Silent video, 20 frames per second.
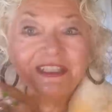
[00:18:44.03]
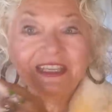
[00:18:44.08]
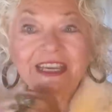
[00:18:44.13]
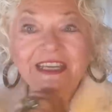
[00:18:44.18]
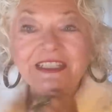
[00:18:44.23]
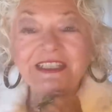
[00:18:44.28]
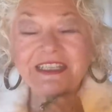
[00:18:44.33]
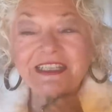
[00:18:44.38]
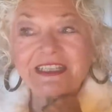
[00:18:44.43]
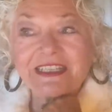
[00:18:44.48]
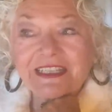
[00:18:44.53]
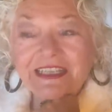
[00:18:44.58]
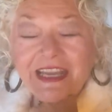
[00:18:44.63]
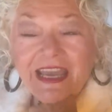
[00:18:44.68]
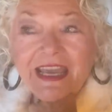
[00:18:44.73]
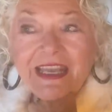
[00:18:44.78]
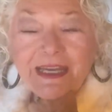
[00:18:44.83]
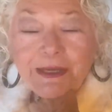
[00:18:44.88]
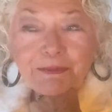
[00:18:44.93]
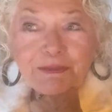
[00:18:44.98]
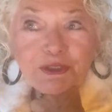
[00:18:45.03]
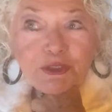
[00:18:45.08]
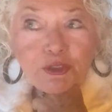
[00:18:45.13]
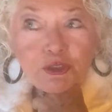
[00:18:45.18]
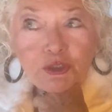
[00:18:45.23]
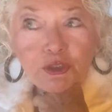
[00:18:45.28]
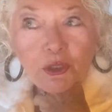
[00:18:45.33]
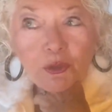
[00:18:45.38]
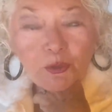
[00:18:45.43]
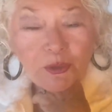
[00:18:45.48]
18, and I'm
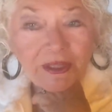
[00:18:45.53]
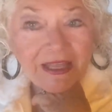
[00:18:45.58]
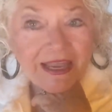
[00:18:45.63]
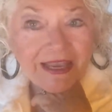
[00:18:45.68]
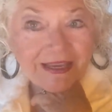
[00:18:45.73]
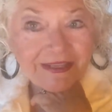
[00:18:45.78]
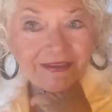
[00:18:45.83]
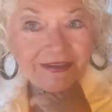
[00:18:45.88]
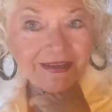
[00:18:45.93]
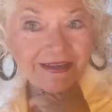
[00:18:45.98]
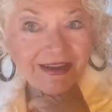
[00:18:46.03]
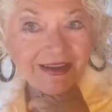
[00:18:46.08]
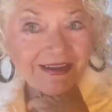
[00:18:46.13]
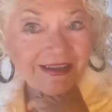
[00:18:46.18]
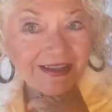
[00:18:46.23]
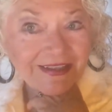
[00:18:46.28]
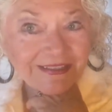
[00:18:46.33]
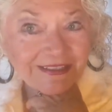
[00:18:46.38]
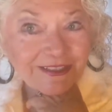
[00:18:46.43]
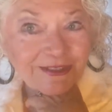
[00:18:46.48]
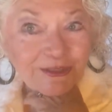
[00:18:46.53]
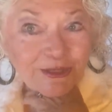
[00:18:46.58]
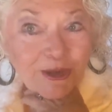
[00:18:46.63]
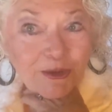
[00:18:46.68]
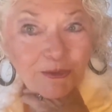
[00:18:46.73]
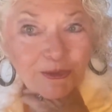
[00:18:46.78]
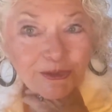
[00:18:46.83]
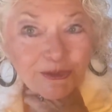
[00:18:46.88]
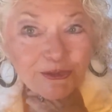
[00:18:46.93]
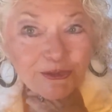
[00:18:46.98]
so glad that I got to know her